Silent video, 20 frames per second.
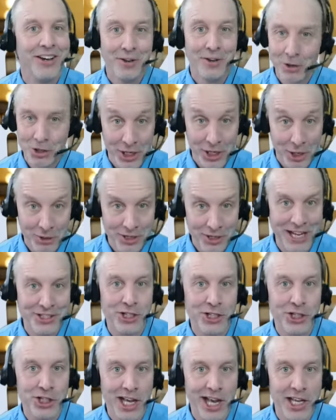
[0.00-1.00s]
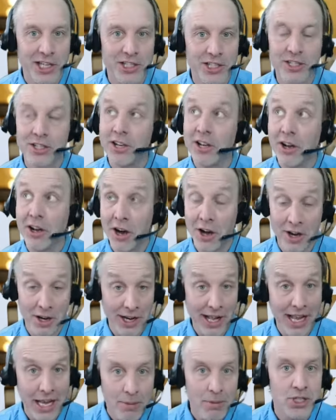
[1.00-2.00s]
which I would not suggest, on an
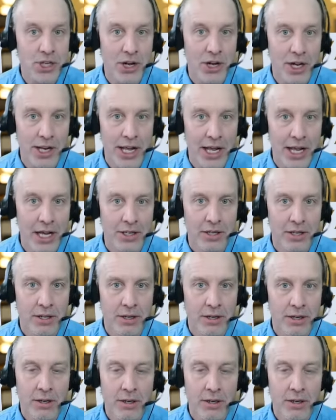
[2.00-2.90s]
Amazon ad,